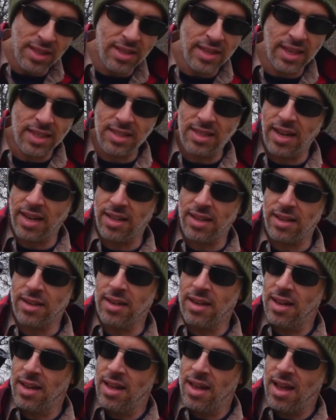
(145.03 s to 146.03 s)
Nic Taylor.
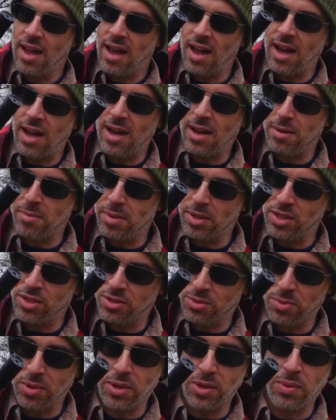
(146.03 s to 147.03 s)
But
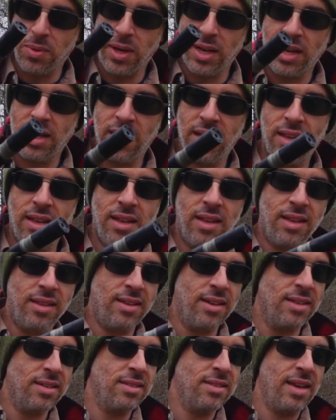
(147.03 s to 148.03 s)
just real quick, it
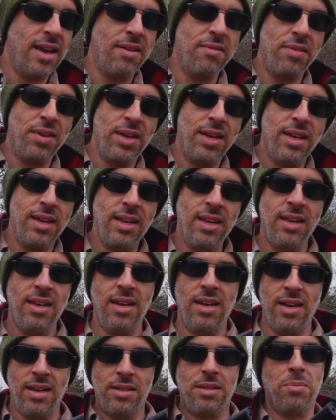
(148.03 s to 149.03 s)
does have a
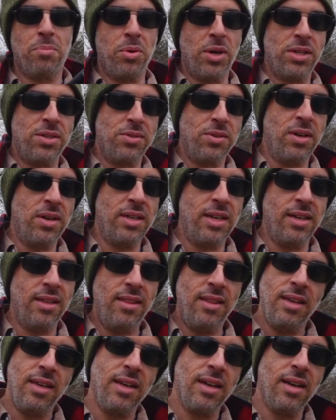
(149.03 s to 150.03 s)
suppressor on
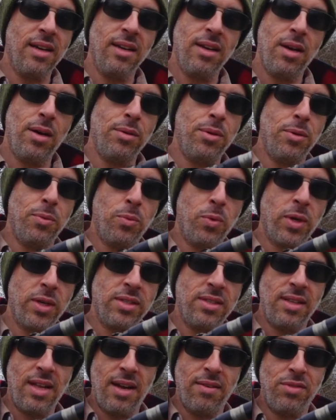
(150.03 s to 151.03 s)
it, the Odin
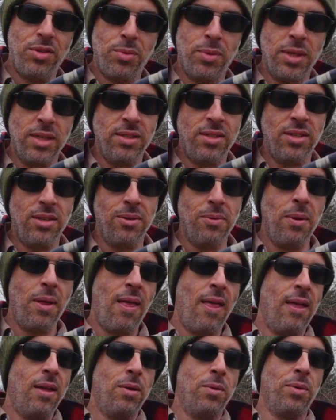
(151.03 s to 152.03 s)
Works Nav 22,
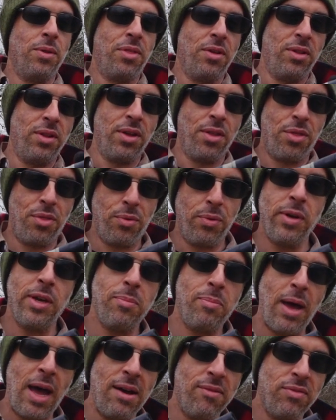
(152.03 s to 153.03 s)
with only 3
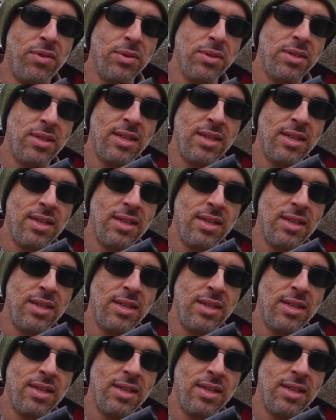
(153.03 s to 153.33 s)
baffles.